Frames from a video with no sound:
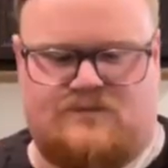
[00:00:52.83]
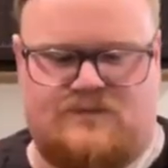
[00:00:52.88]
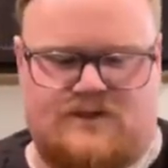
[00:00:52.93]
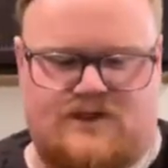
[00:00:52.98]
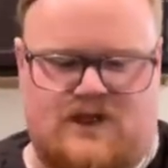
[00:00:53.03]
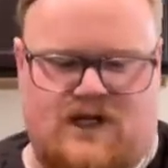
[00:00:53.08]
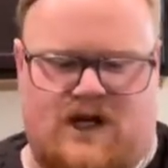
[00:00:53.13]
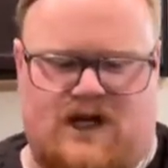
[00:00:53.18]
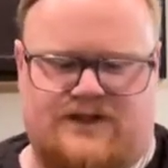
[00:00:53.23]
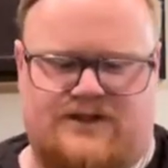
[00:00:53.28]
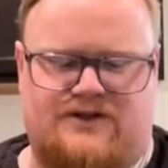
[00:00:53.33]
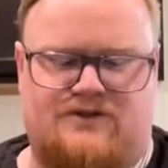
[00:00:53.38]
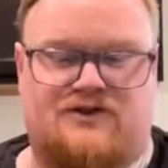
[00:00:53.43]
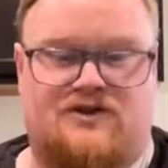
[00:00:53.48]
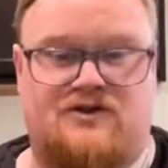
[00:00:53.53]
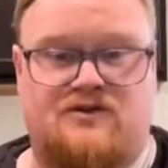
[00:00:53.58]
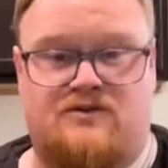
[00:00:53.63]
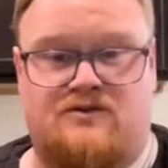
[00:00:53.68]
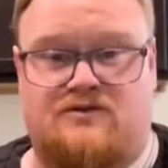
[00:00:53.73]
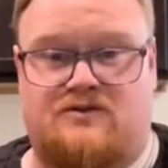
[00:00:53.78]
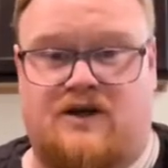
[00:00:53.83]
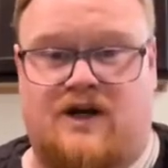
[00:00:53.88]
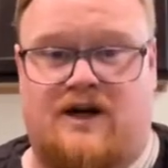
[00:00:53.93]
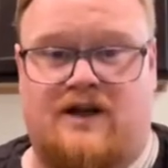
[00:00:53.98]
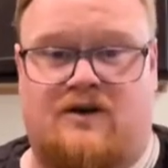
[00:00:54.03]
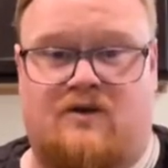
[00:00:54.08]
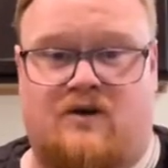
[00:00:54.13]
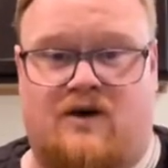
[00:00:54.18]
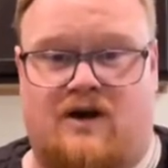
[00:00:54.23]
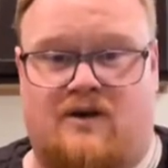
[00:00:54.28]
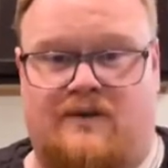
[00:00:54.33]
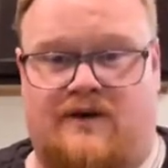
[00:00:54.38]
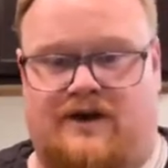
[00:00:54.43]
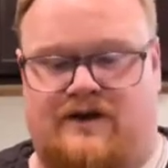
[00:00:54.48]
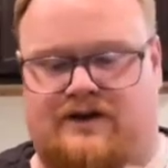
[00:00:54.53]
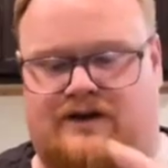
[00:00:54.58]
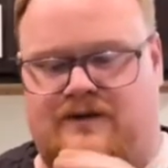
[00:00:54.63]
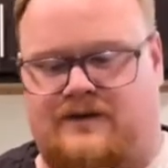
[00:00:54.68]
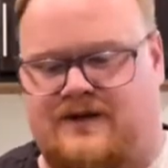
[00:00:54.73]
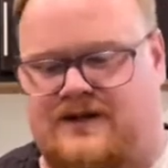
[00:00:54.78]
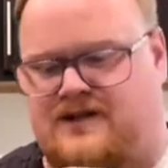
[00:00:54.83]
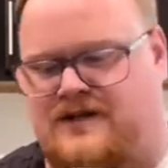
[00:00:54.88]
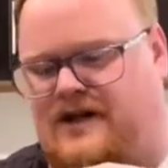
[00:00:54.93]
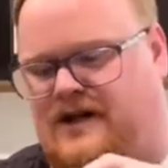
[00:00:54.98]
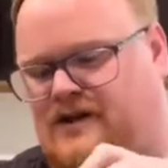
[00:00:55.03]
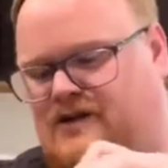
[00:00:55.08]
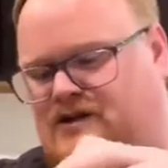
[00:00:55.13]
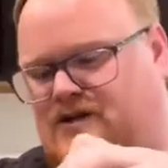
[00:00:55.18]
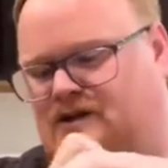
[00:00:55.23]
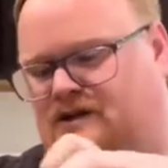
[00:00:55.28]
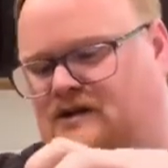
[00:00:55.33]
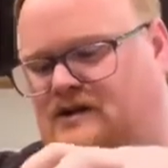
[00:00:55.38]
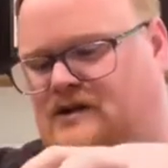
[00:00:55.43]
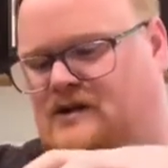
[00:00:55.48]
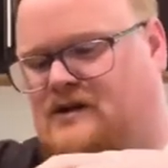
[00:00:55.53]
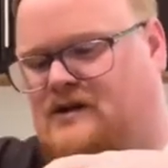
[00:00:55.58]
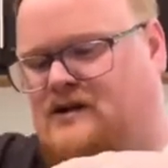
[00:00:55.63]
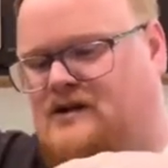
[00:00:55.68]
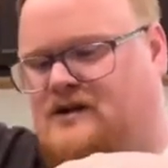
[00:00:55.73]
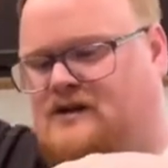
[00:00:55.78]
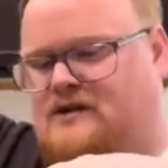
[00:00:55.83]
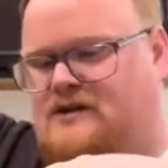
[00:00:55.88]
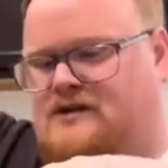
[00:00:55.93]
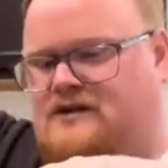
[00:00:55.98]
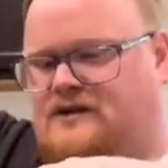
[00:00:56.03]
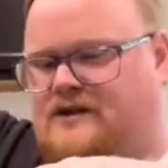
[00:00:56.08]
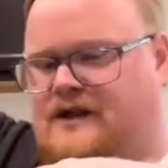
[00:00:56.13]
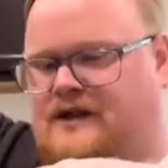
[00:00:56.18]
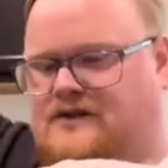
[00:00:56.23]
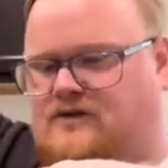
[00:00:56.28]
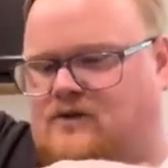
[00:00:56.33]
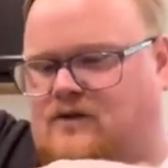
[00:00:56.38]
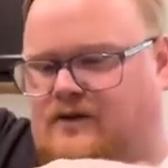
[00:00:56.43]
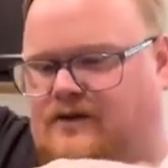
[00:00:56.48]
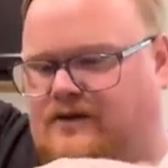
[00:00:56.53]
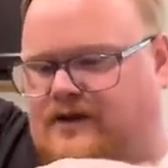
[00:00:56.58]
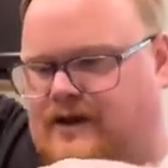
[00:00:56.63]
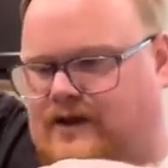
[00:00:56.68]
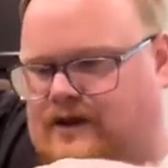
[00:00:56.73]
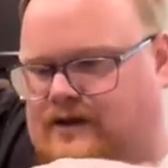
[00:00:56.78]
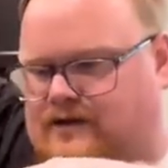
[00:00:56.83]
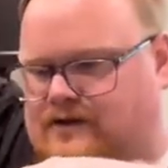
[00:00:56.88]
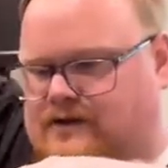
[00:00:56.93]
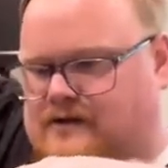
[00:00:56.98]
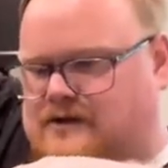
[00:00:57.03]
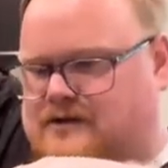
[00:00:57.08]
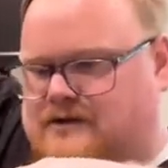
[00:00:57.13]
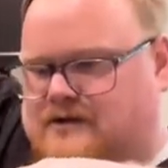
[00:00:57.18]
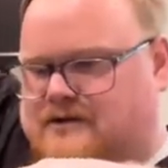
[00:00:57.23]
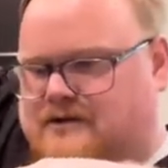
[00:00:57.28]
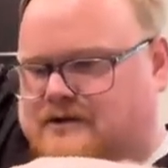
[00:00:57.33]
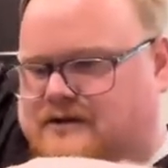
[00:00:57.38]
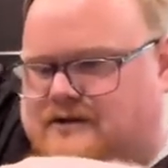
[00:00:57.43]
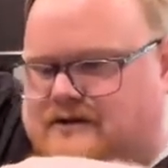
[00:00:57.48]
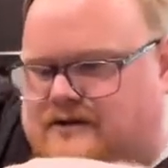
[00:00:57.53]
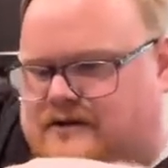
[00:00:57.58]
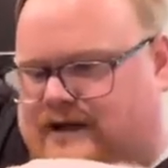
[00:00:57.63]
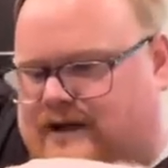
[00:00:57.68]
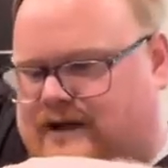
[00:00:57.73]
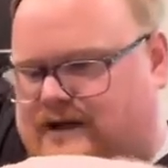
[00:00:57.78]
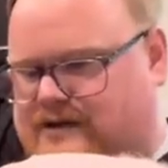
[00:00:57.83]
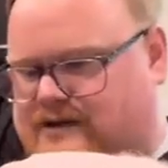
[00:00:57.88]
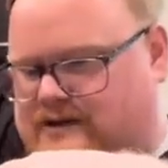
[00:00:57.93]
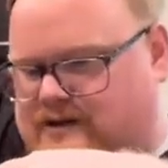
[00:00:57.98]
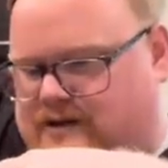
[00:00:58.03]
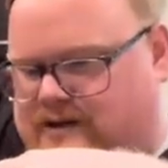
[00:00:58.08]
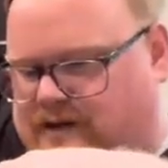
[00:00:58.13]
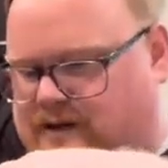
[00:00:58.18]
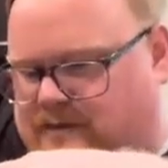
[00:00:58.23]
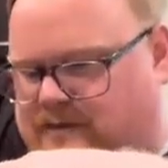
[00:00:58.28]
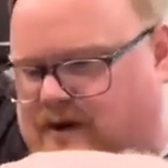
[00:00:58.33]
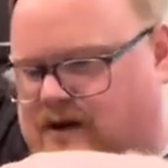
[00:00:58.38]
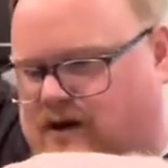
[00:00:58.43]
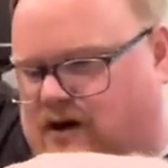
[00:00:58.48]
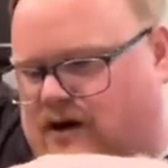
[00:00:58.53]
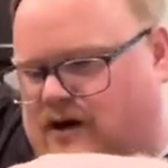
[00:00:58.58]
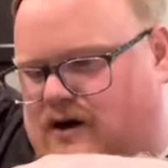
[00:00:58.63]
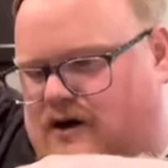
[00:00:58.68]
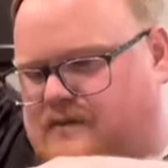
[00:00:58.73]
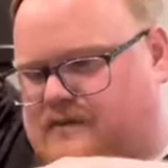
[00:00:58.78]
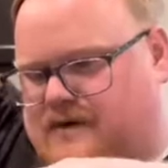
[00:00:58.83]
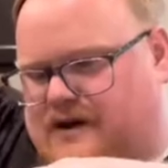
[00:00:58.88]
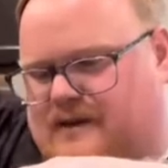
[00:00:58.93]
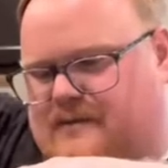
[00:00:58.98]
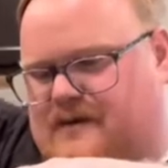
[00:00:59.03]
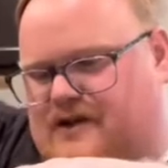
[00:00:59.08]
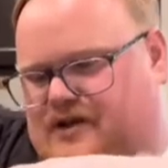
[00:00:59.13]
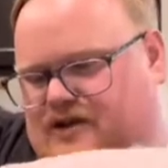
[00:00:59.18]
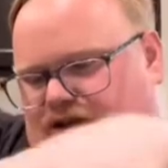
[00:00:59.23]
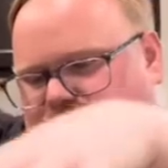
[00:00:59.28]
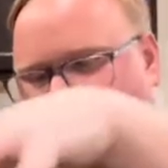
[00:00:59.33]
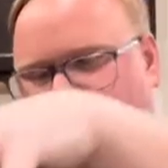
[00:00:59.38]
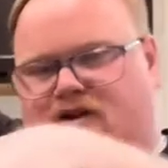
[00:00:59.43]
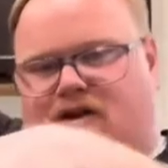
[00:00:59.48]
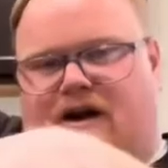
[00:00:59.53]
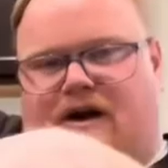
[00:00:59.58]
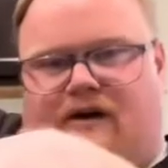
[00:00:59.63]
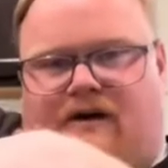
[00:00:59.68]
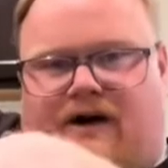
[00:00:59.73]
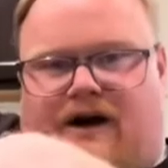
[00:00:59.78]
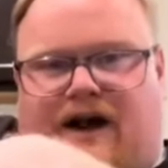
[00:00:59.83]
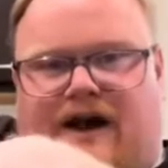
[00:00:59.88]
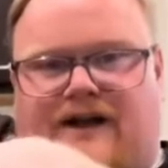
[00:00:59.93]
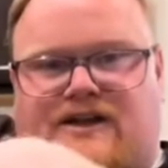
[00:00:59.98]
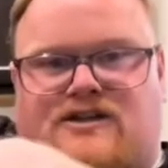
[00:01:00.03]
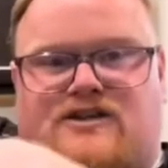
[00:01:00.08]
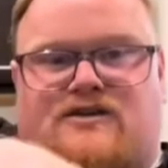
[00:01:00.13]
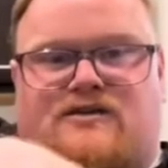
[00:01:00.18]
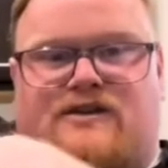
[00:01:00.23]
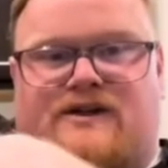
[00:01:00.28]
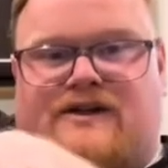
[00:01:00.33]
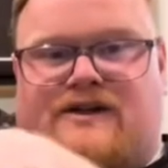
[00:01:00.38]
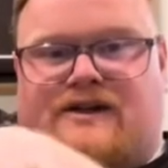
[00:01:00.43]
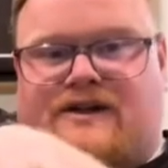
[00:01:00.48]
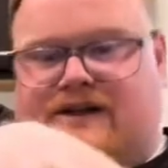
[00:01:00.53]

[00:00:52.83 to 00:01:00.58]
Also too, cutting a watermelon can be challenging. So that's one thing that can be hard, but I'm going to show you how I do it.